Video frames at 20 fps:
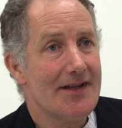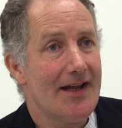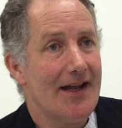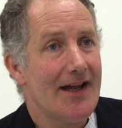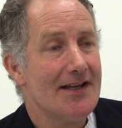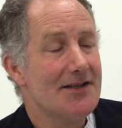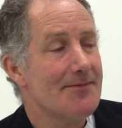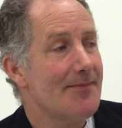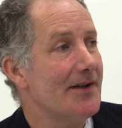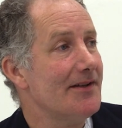That
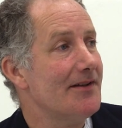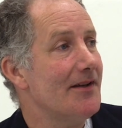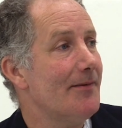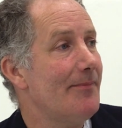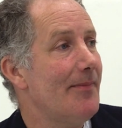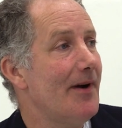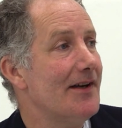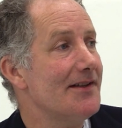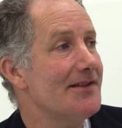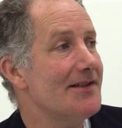aspect of the
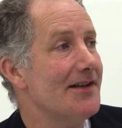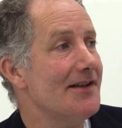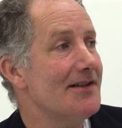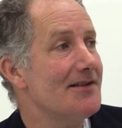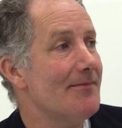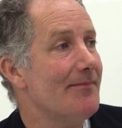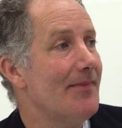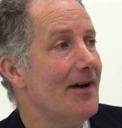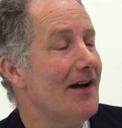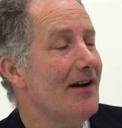painting is
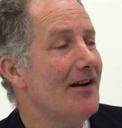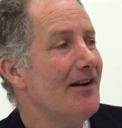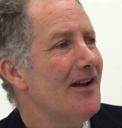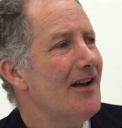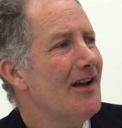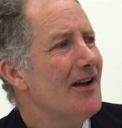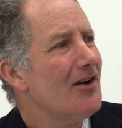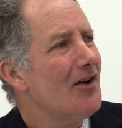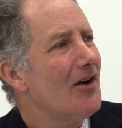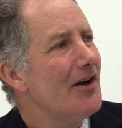about
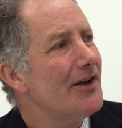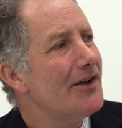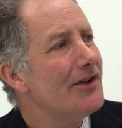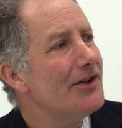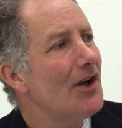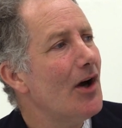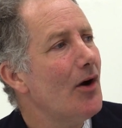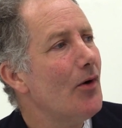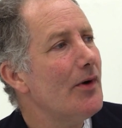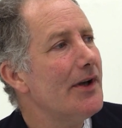kind of
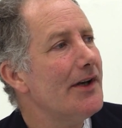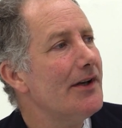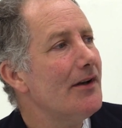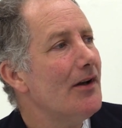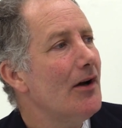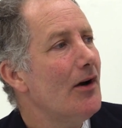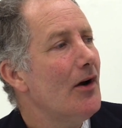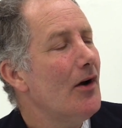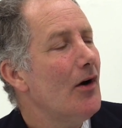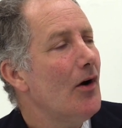knowing
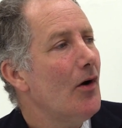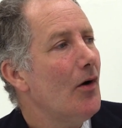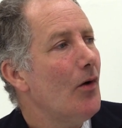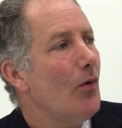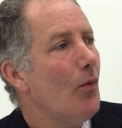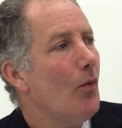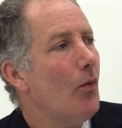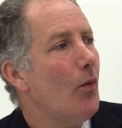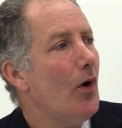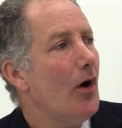
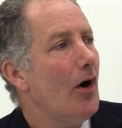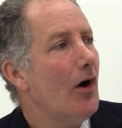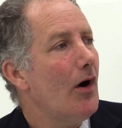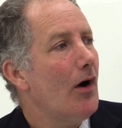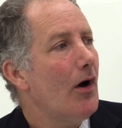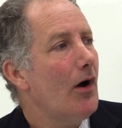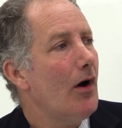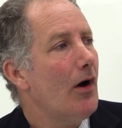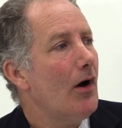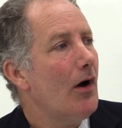what
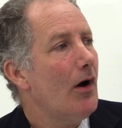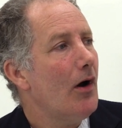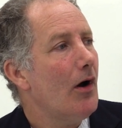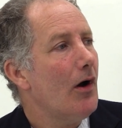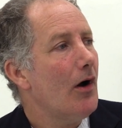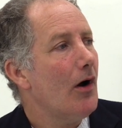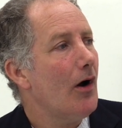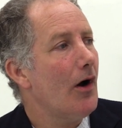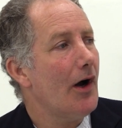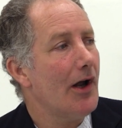
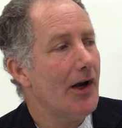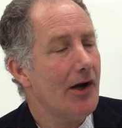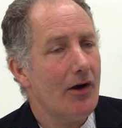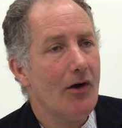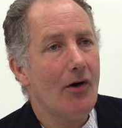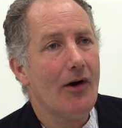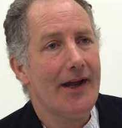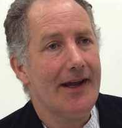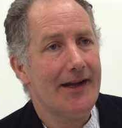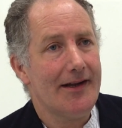I
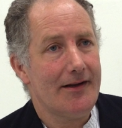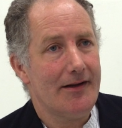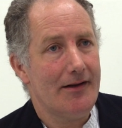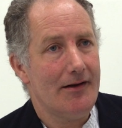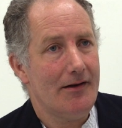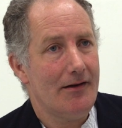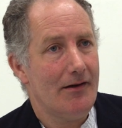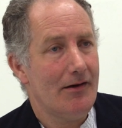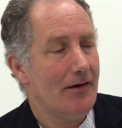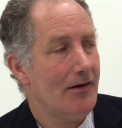like
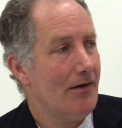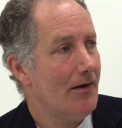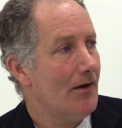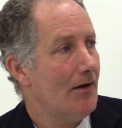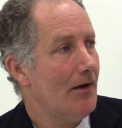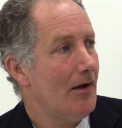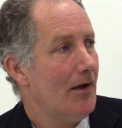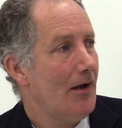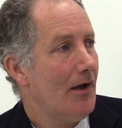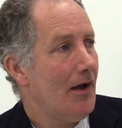
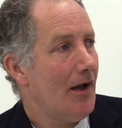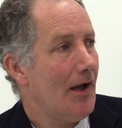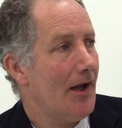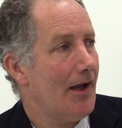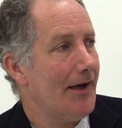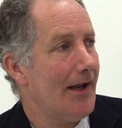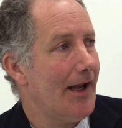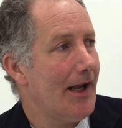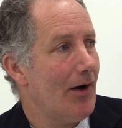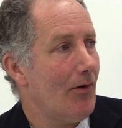
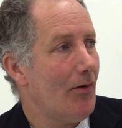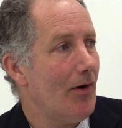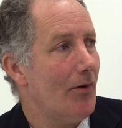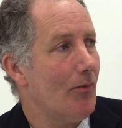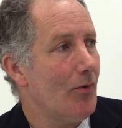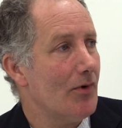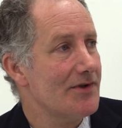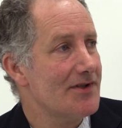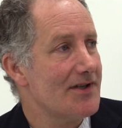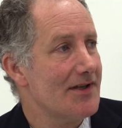and how I
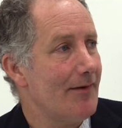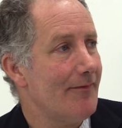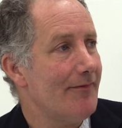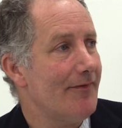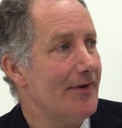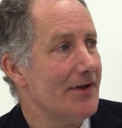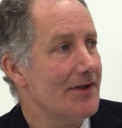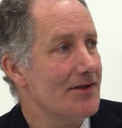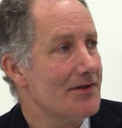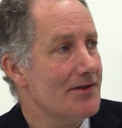want
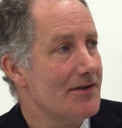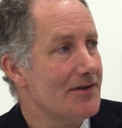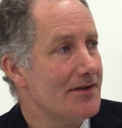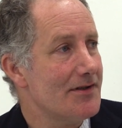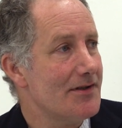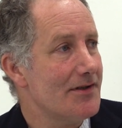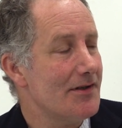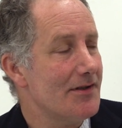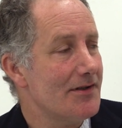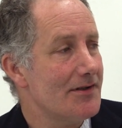something
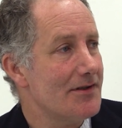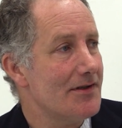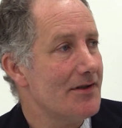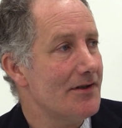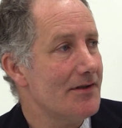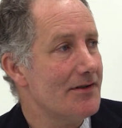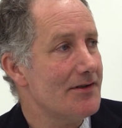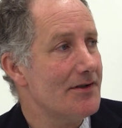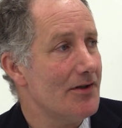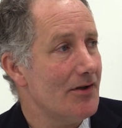to
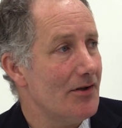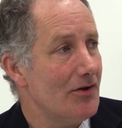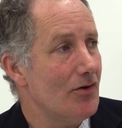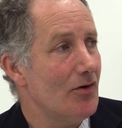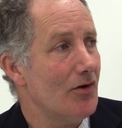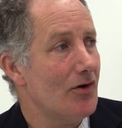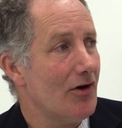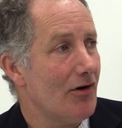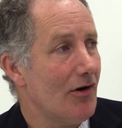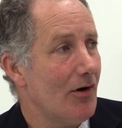
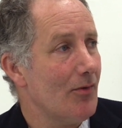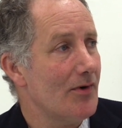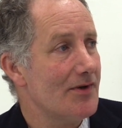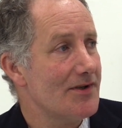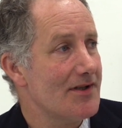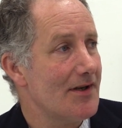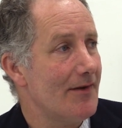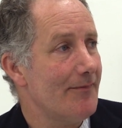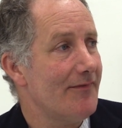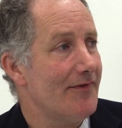look, or I want
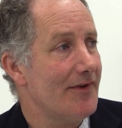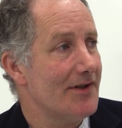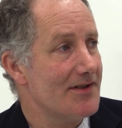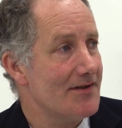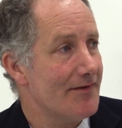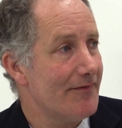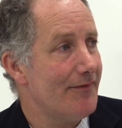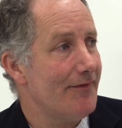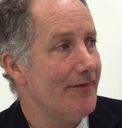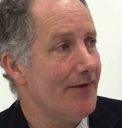something
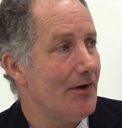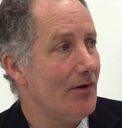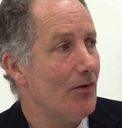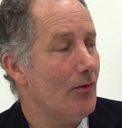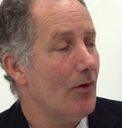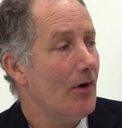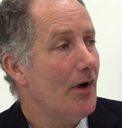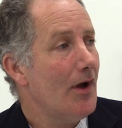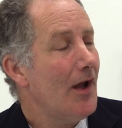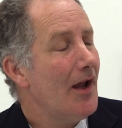to feel.